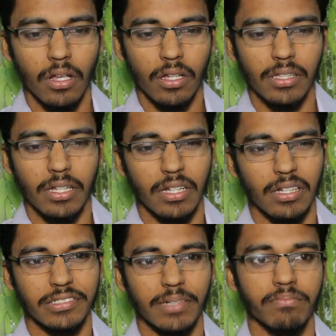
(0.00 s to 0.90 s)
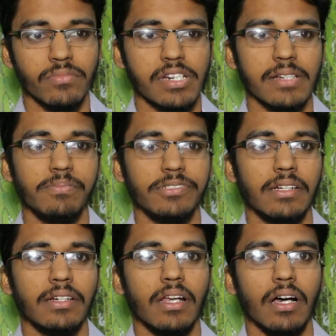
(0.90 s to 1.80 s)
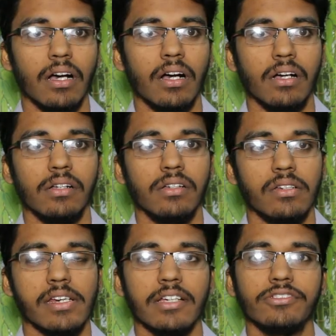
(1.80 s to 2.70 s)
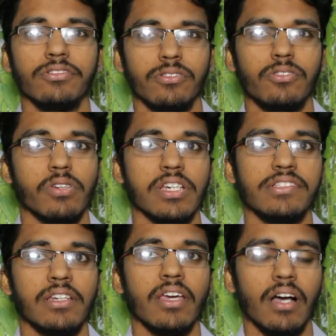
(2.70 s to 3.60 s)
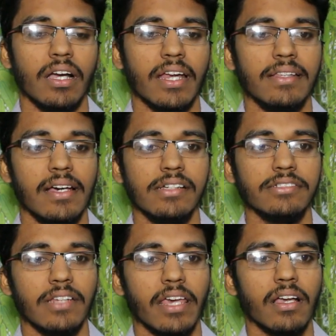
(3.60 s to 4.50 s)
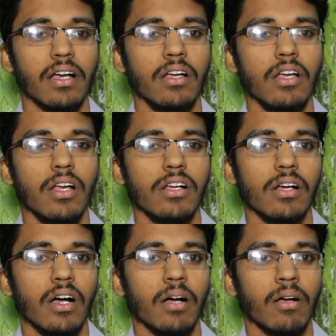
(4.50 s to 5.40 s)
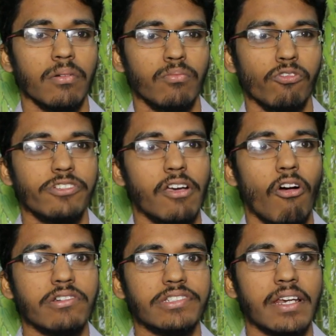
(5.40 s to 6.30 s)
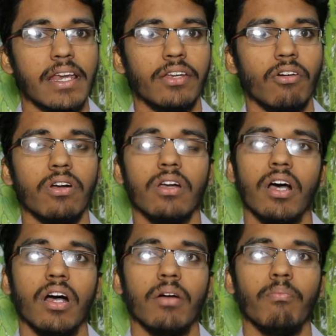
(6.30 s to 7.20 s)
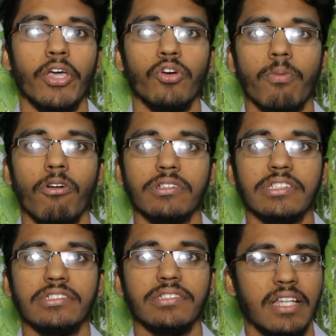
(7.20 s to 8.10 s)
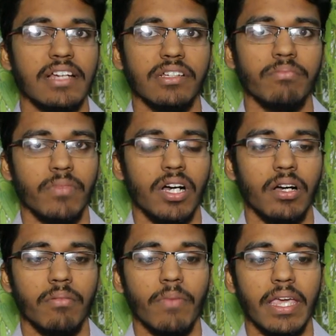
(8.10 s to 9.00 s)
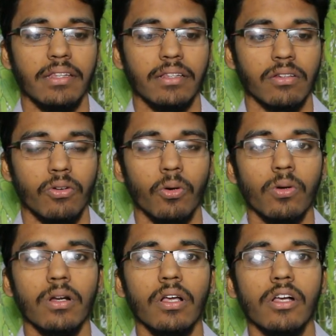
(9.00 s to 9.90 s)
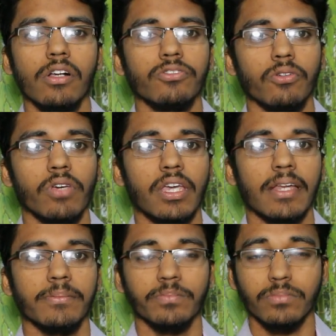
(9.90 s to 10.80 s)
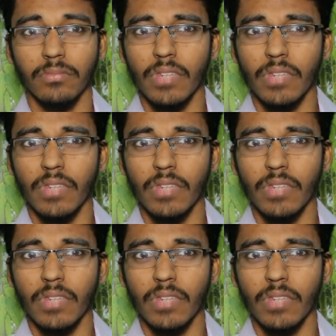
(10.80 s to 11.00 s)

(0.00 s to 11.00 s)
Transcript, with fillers: the some tips and tricks to easily get there is like uh, mostly concentrate on uh, bioprocess that's the uh, main core so we can